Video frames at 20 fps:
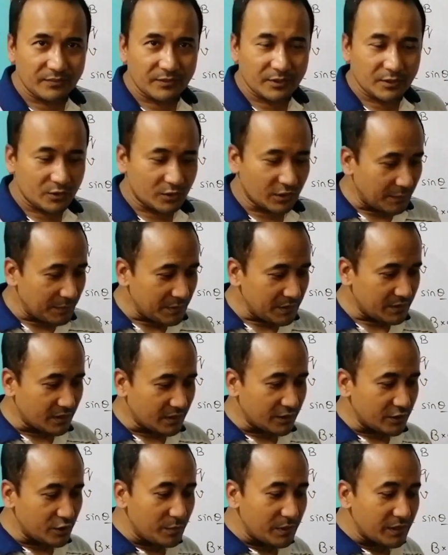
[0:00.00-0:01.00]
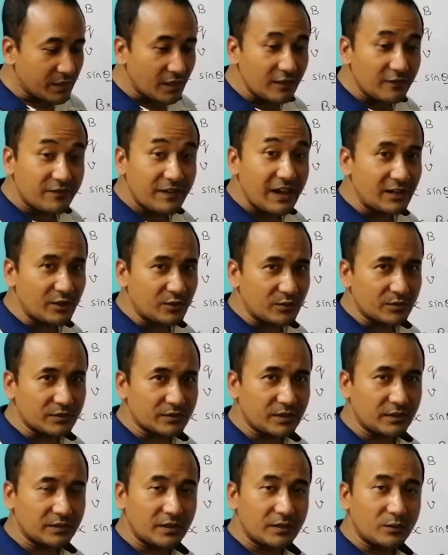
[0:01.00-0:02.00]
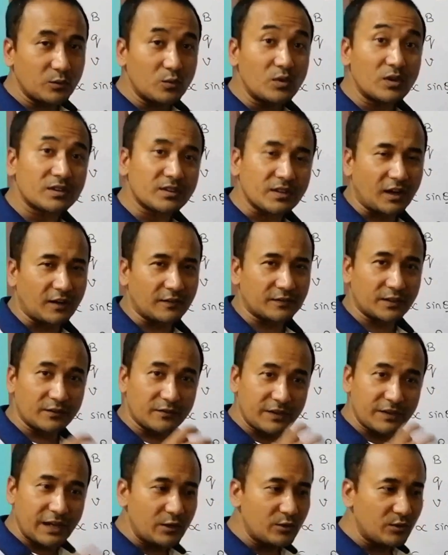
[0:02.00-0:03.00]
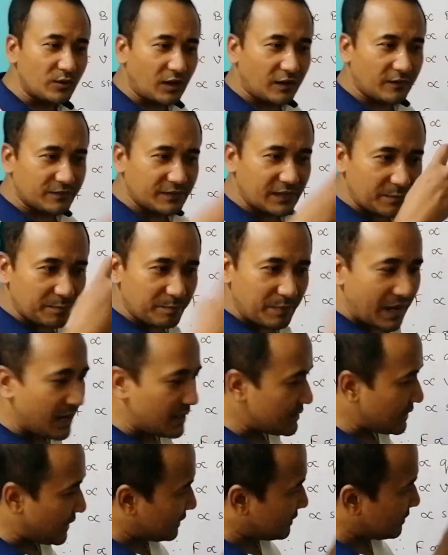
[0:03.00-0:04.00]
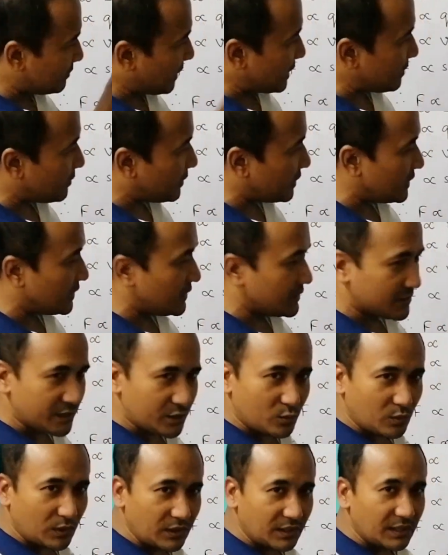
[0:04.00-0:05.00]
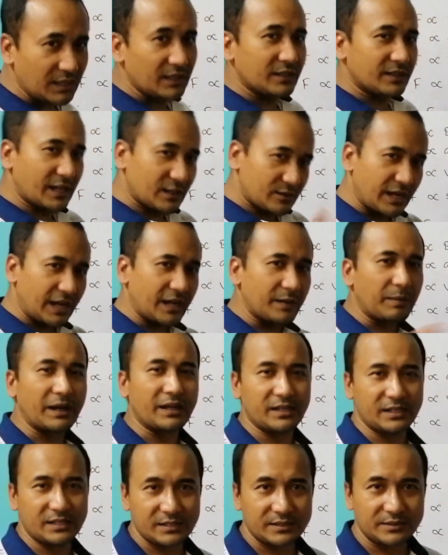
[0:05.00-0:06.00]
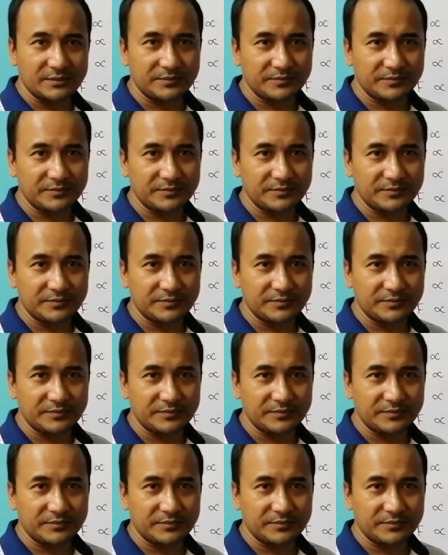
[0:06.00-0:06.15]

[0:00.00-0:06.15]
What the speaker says: So that means the numerical value, the worth of the value of that pant and my money is equal. That's why I buy it.